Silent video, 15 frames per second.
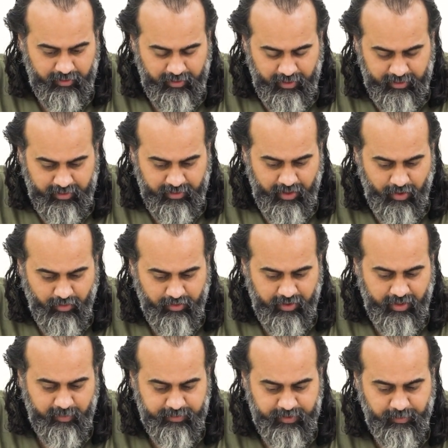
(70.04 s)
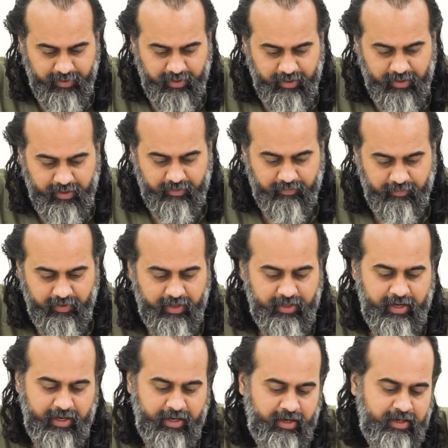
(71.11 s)
Yet doubt keeps me in conflict
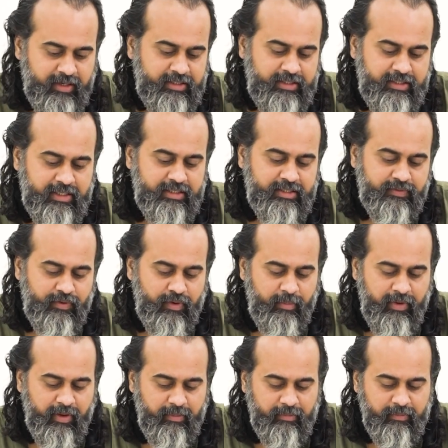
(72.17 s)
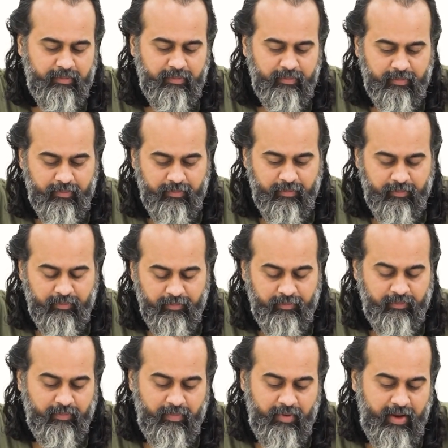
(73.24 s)
and at a distance from him,
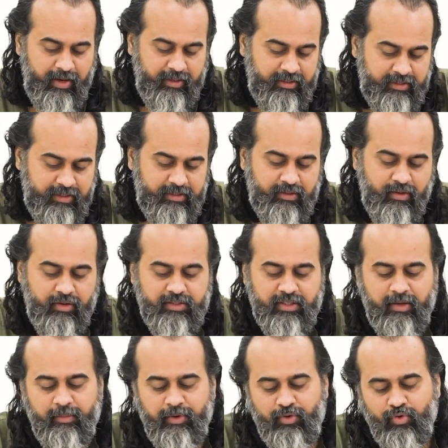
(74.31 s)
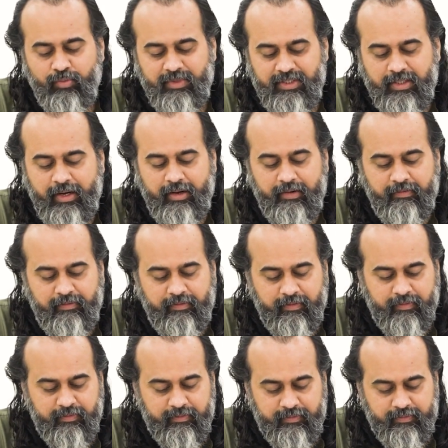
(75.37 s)
and this is causing me too much grief.
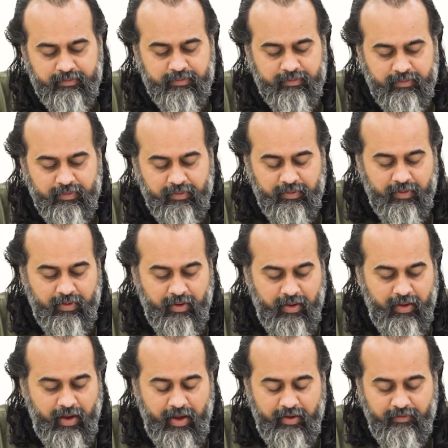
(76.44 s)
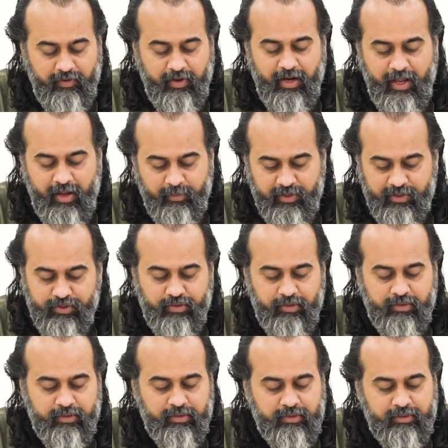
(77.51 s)
I feel I am
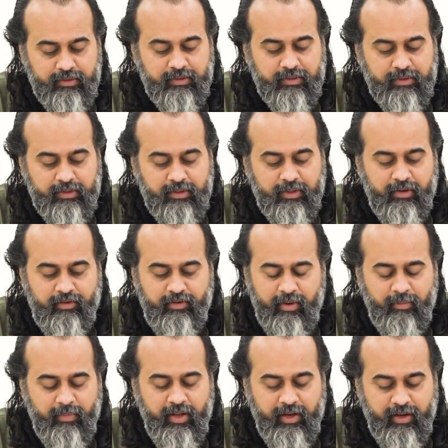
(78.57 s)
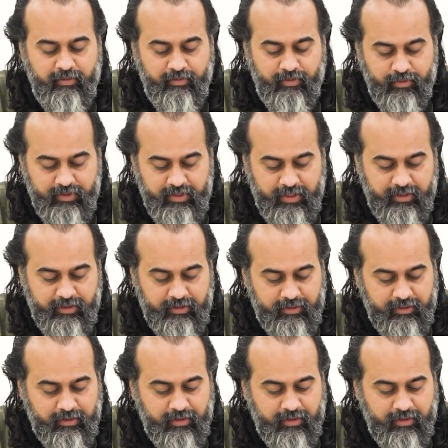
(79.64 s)
Arjun, trembling and frozen.